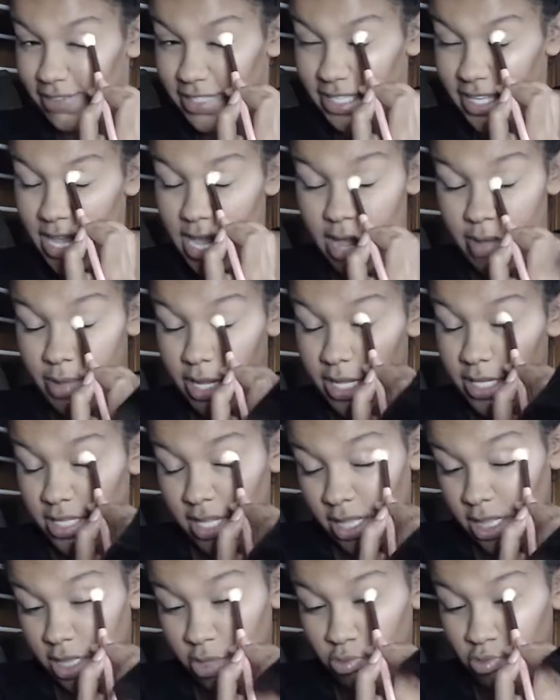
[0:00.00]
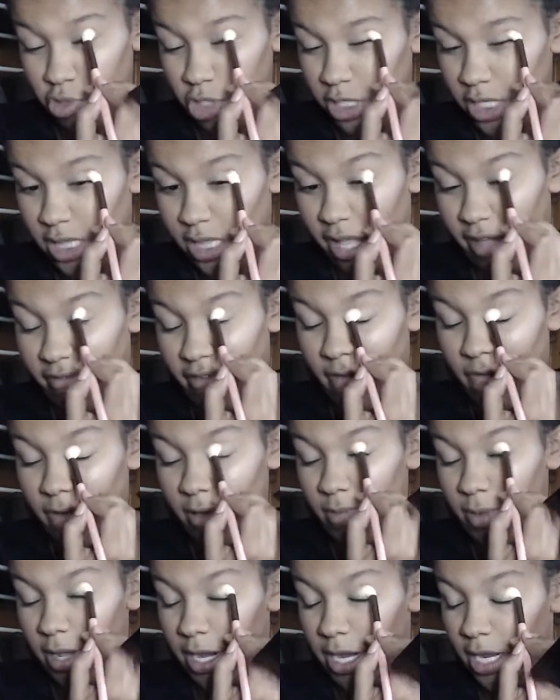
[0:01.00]
say, because I really love
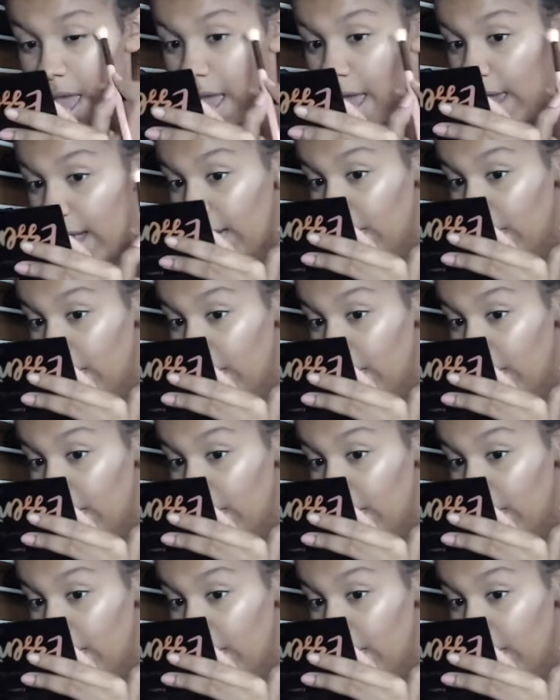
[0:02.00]
everybody. And I